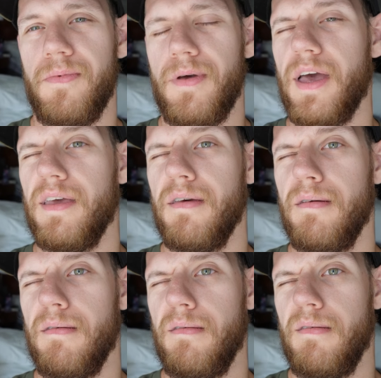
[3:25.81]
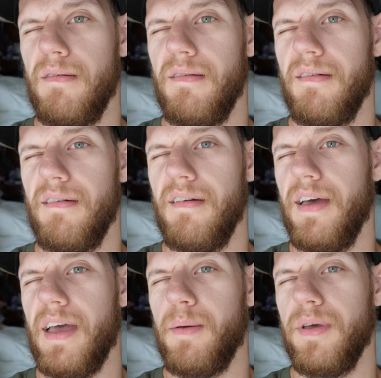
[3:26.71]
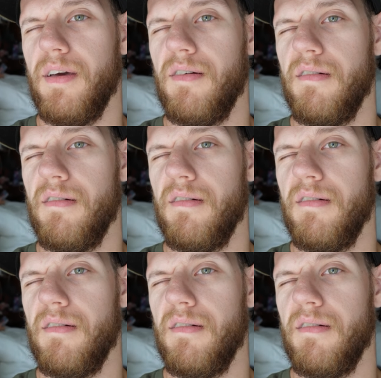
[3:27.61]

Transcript: Hey. There we go.